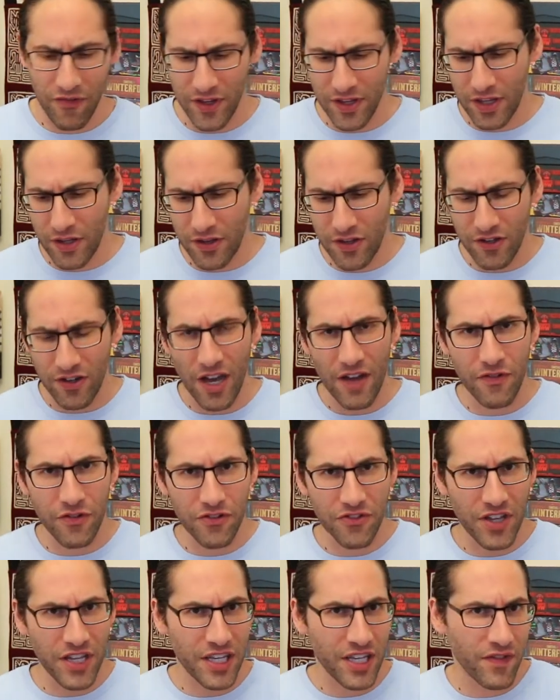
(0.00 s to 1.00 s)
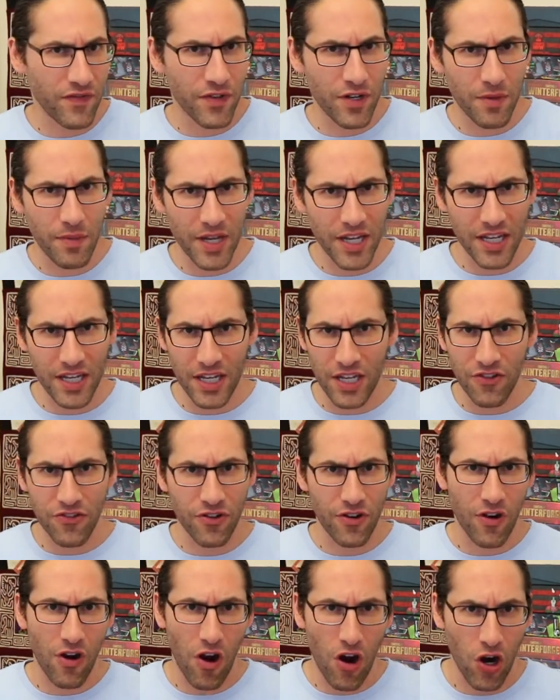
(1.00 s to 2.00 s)
And the levers they give you to make it
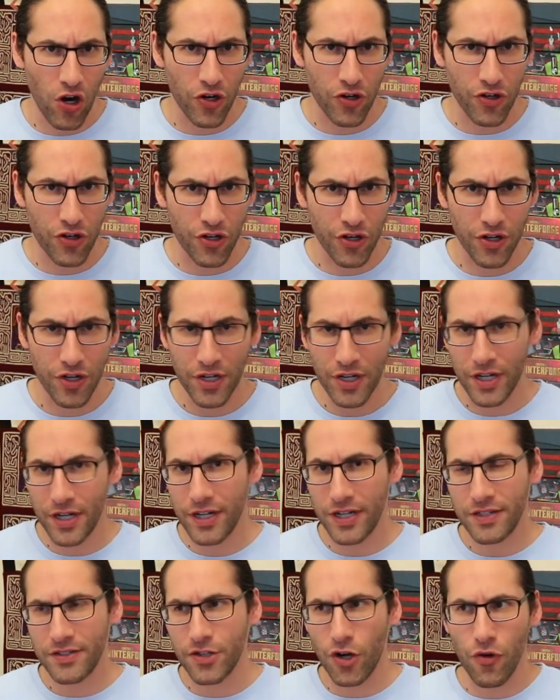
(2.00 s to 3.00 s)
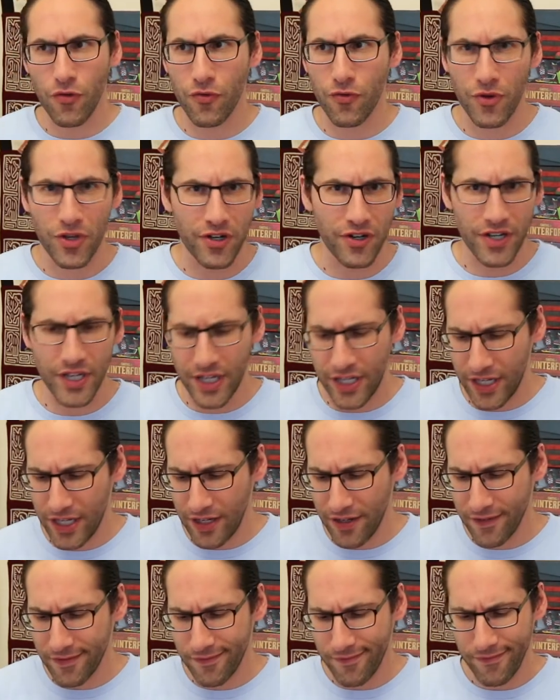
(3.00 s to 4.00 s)
easier or harder don't
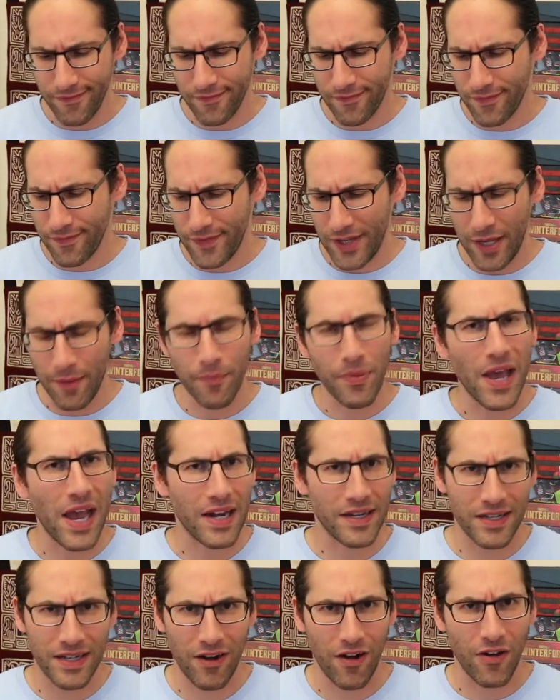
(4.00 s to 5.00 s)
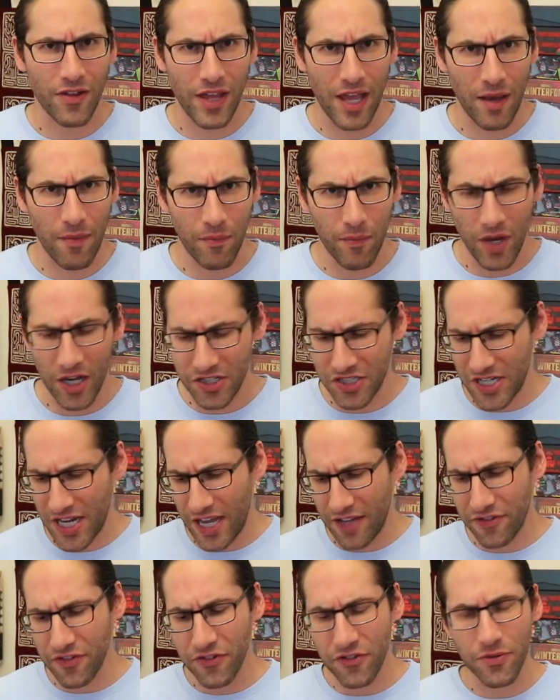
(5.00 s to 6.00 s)
really impact it all that much. It
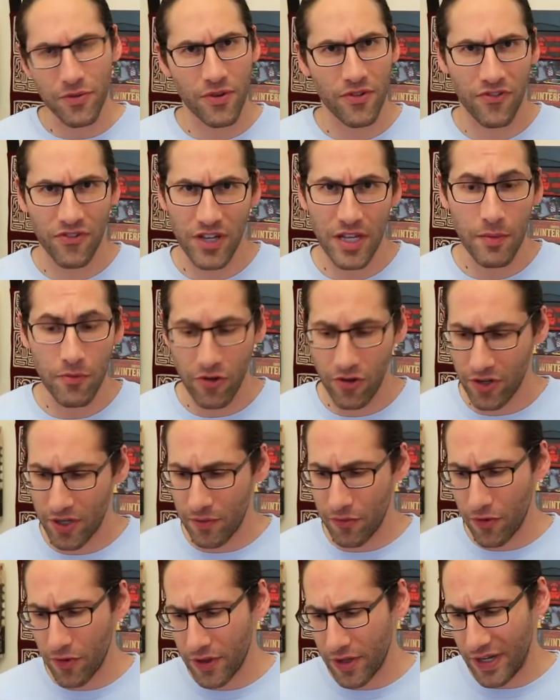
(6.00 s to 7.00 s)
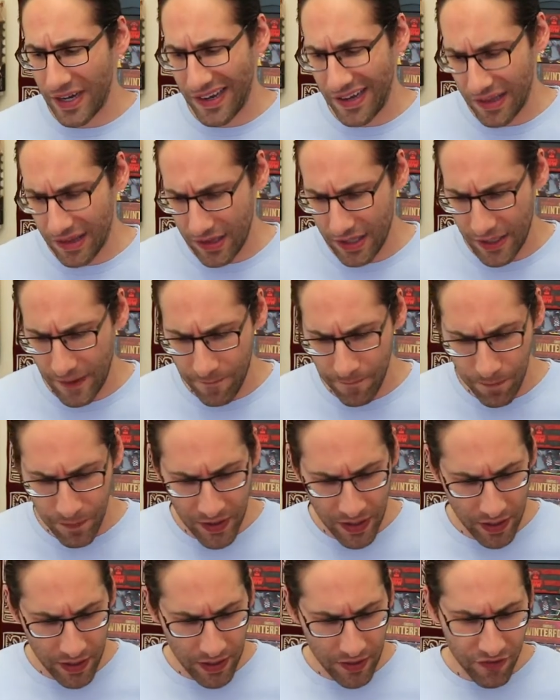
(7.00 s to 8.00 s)
has to do with steamrolling more than anything.
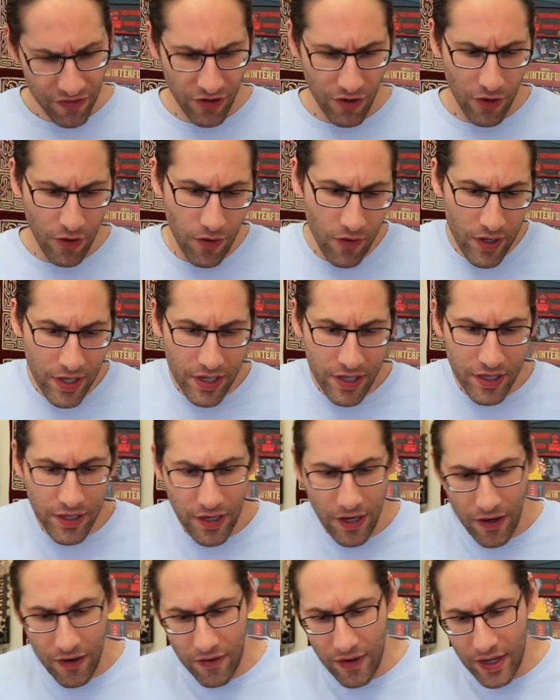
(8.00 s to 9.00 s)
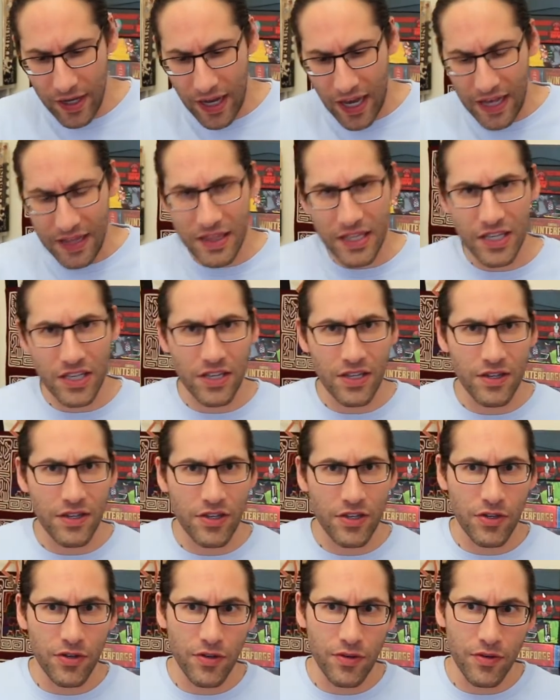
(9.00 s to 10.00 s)
So, you know, I think
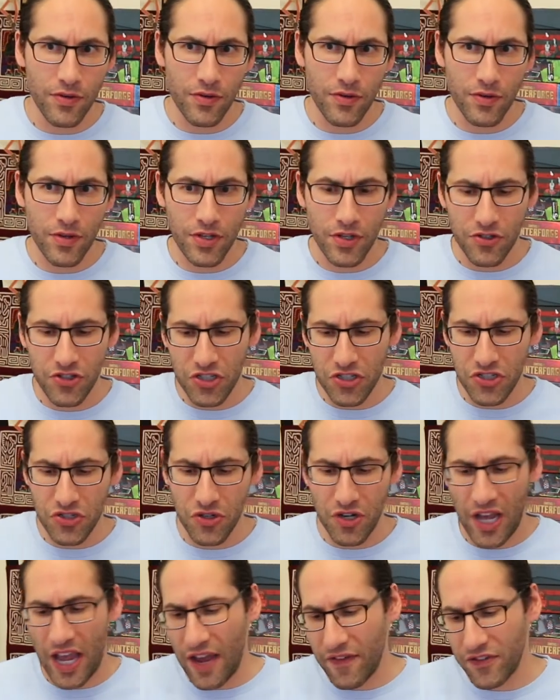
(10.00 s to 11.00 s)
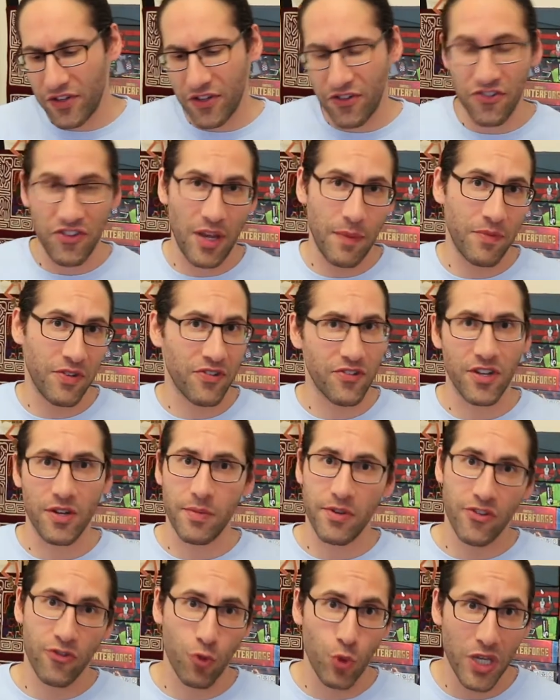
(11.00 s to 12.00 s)
you just sort of have to accept it's going
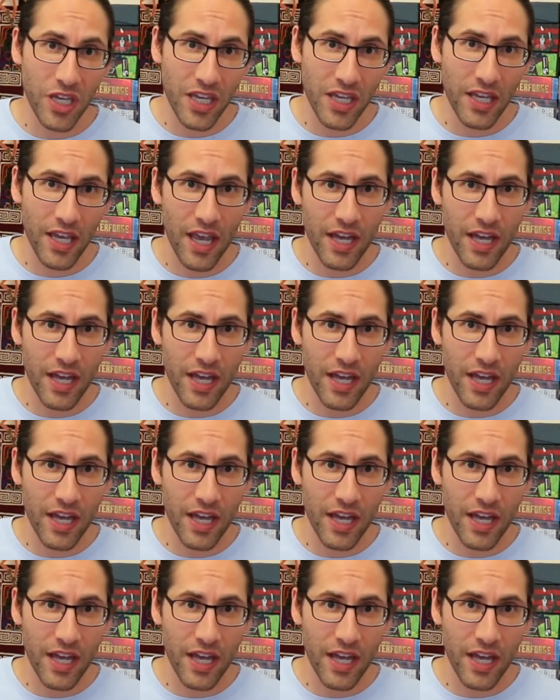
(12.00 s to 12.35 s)
to be swingy.